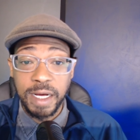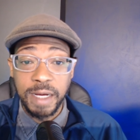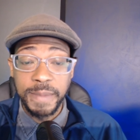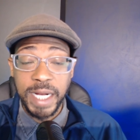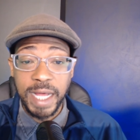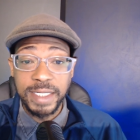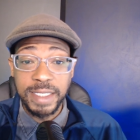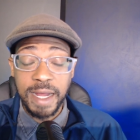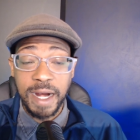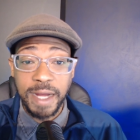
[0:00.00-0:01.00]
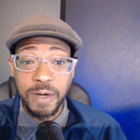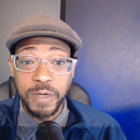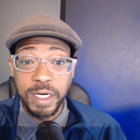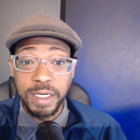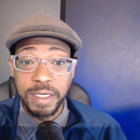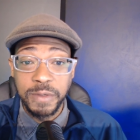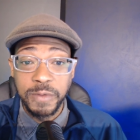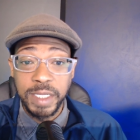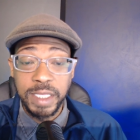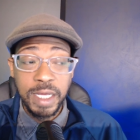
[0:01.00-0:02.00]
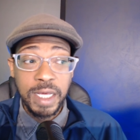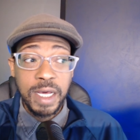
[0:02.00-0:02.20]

and um, and I decided I didn't want to deal with